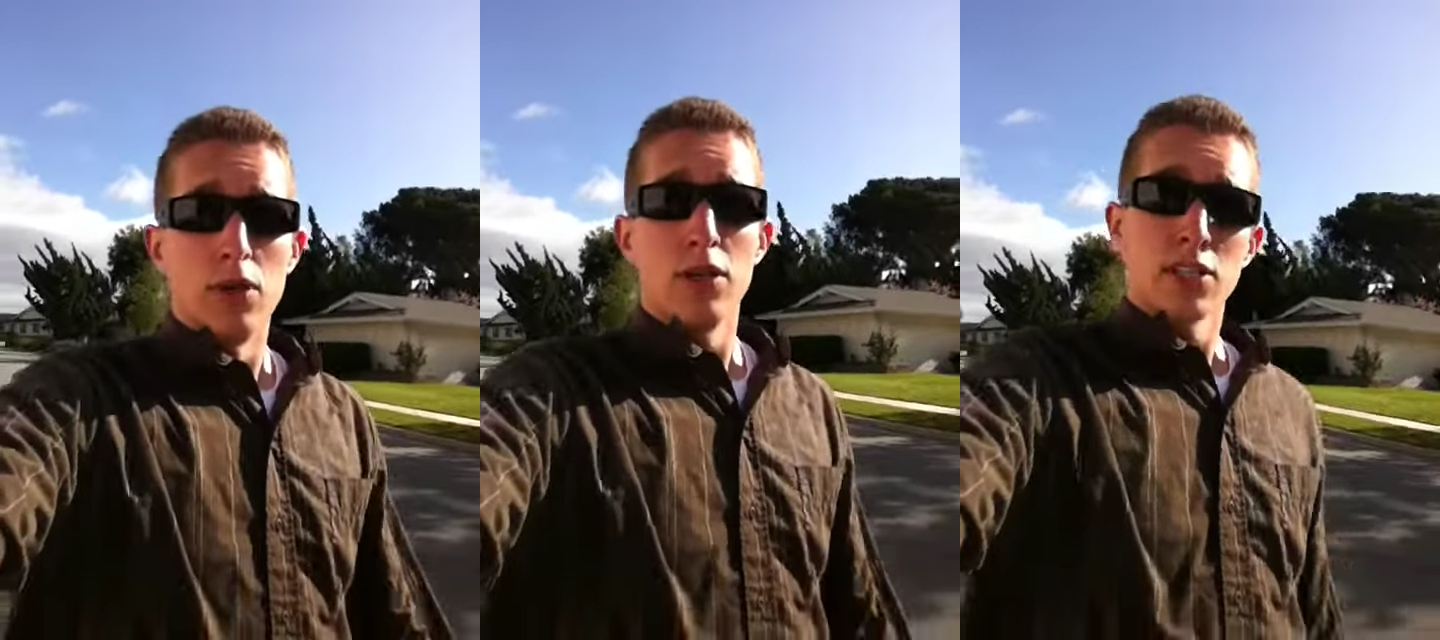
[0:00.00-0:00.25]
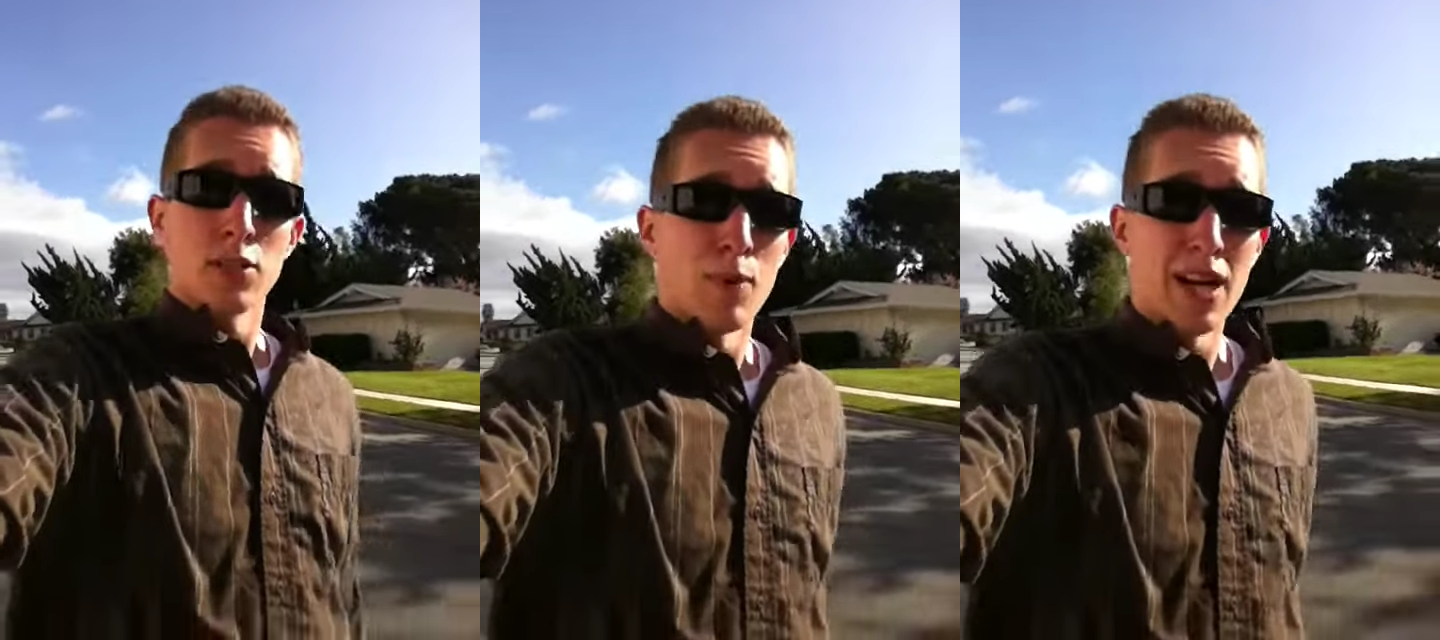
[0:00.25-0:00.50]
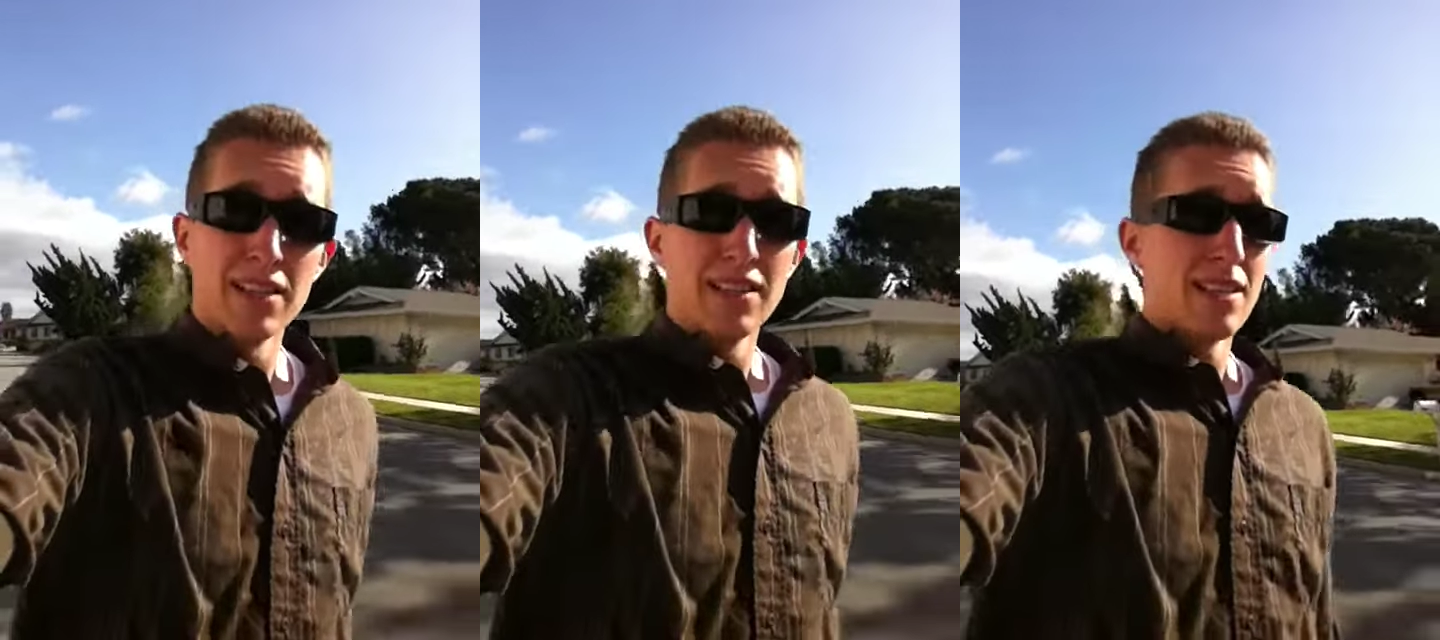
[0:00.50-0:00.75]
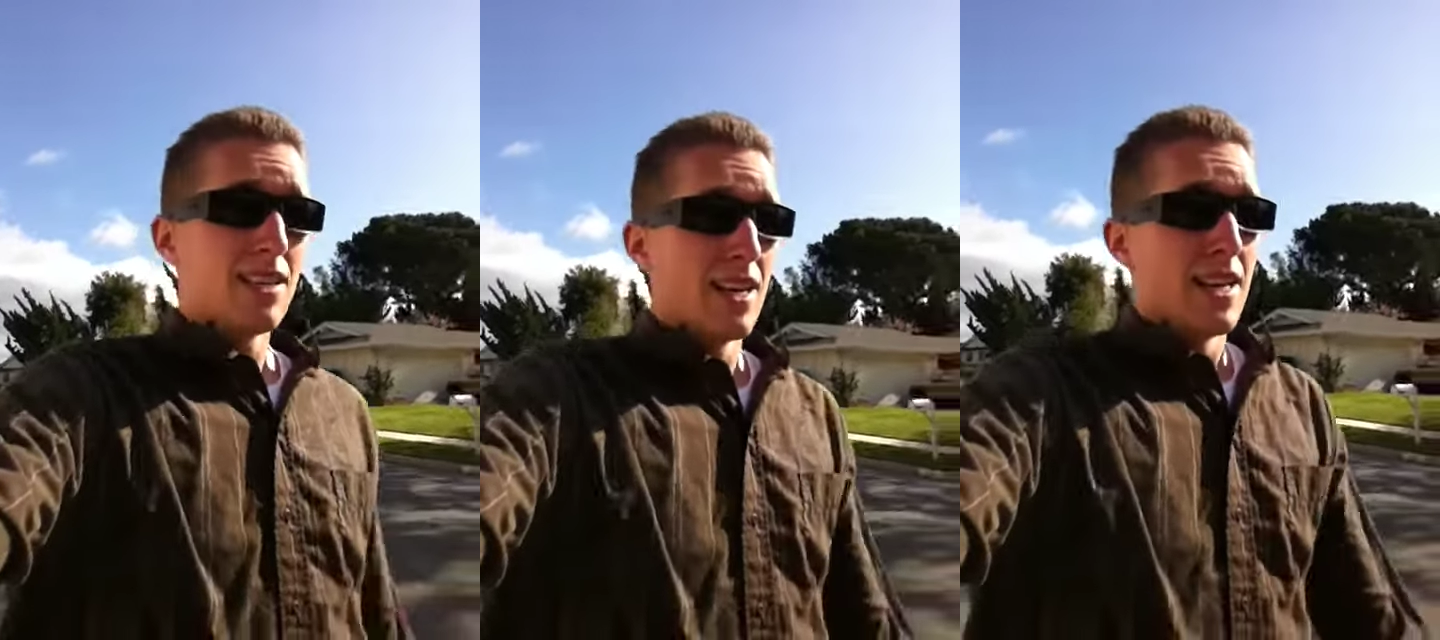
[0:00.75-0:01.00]

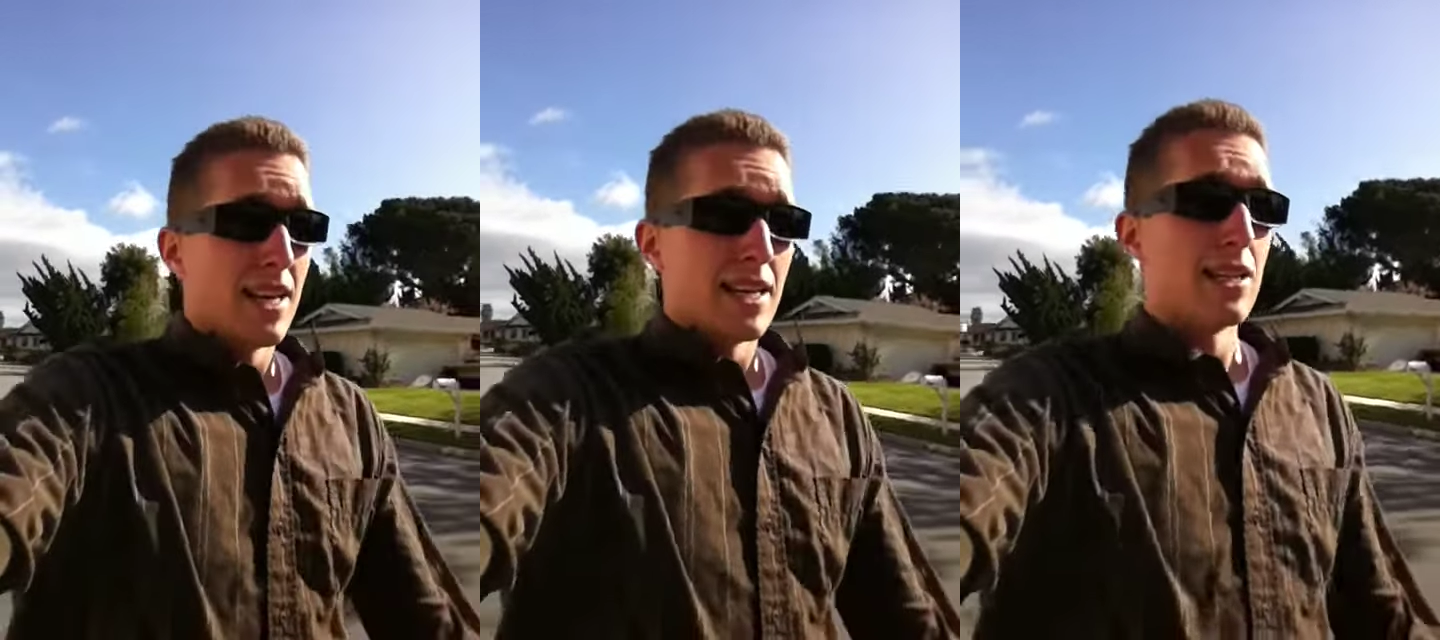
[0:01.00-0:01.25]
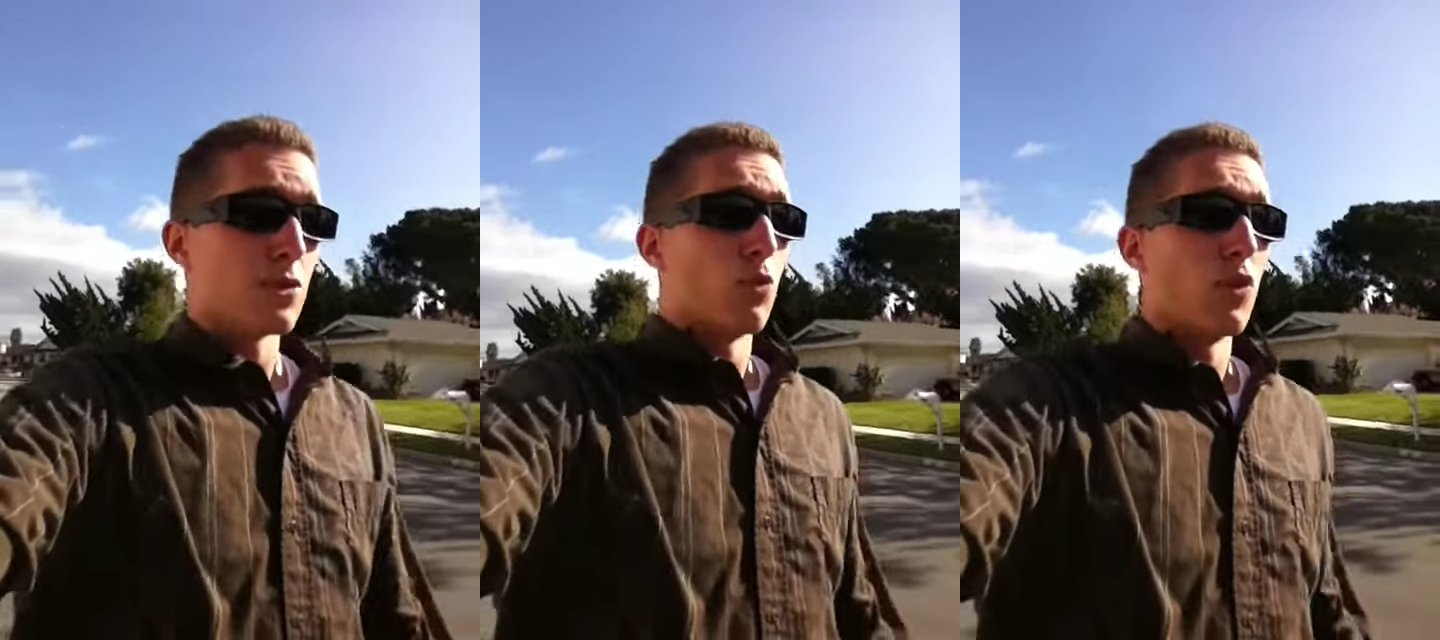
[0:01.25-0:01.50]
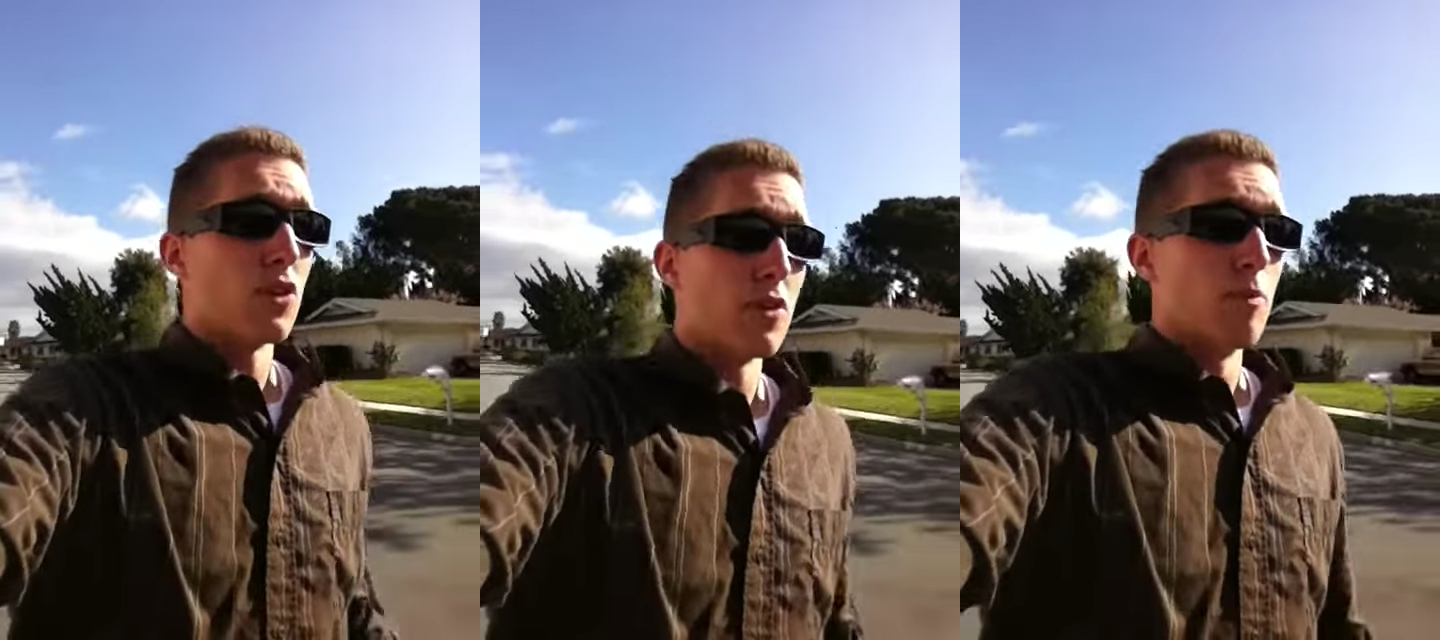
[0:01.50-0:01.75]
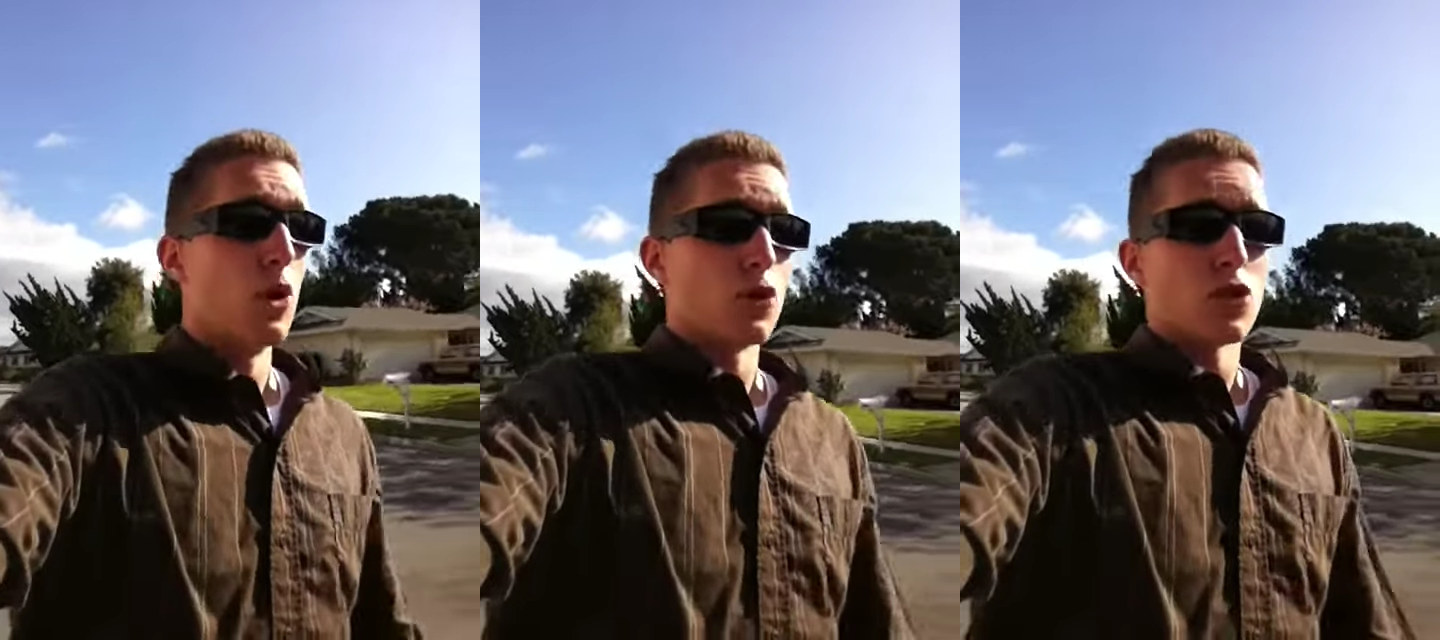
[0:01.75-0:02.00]
Smiling is one of the
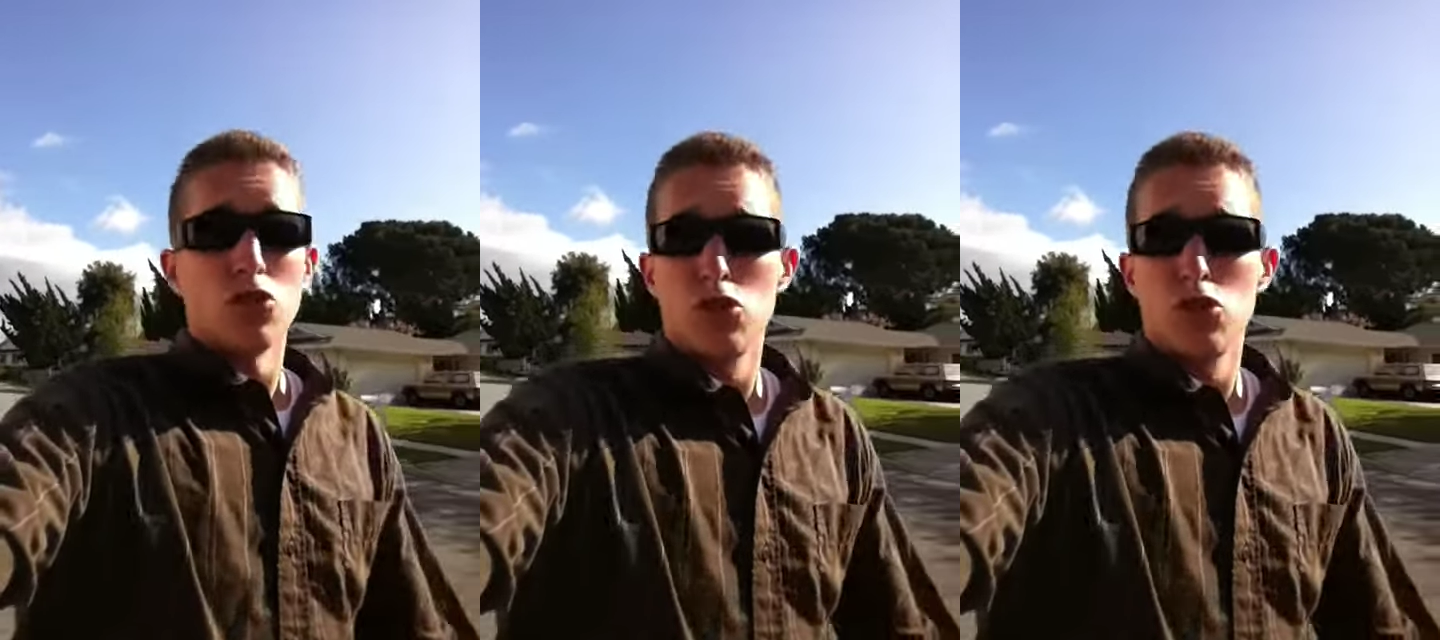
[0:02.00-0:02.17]
most